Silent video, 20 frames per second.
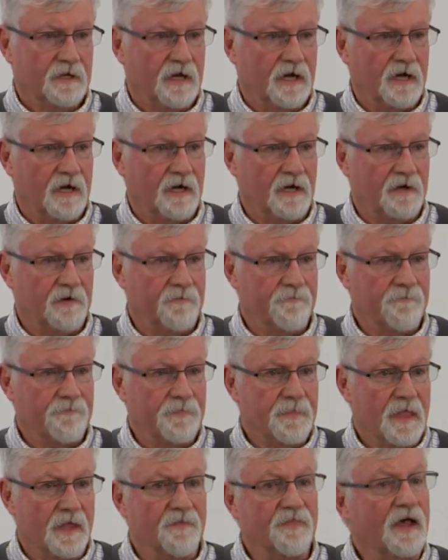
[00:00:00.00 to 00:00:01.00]
And
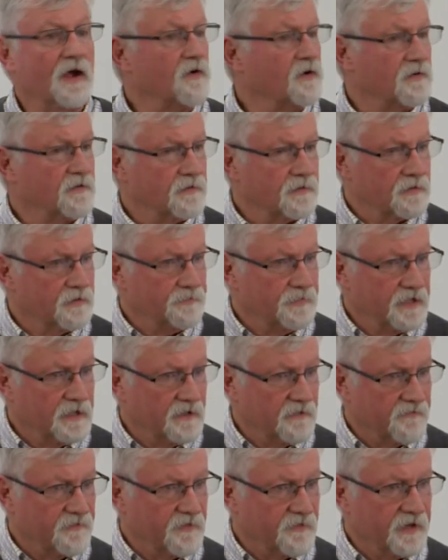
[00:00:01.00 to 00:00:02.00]
that could be
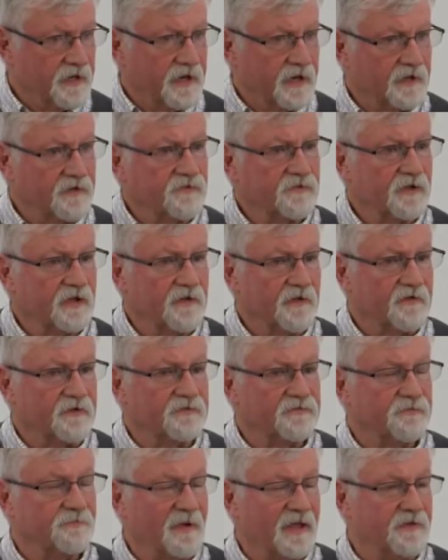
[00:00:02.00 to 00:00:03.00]
a very
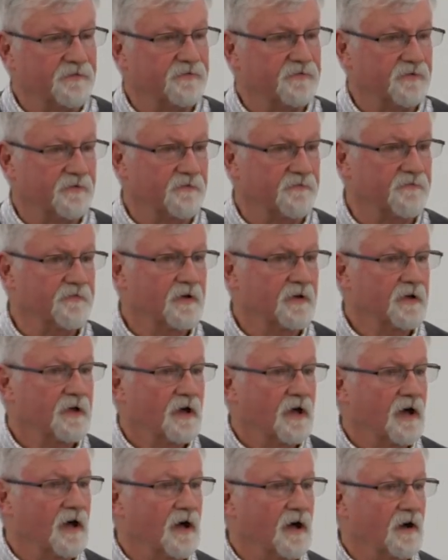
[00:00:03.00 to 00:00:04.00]
expensive
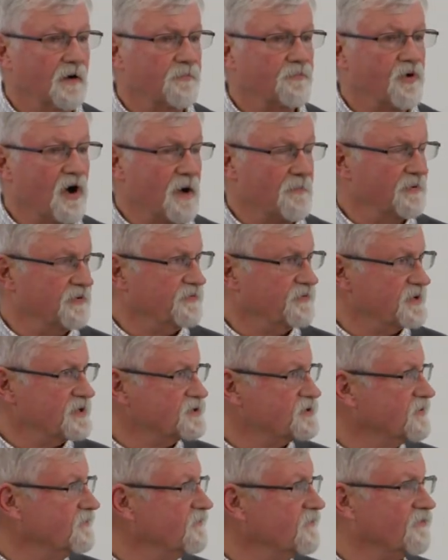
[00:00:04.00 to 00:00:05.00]

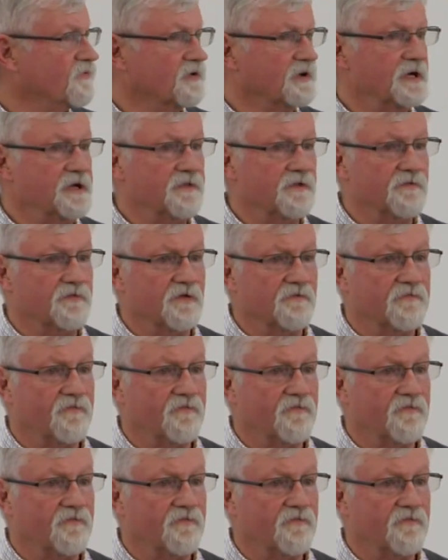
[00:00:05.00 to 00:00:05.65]
proposition for either the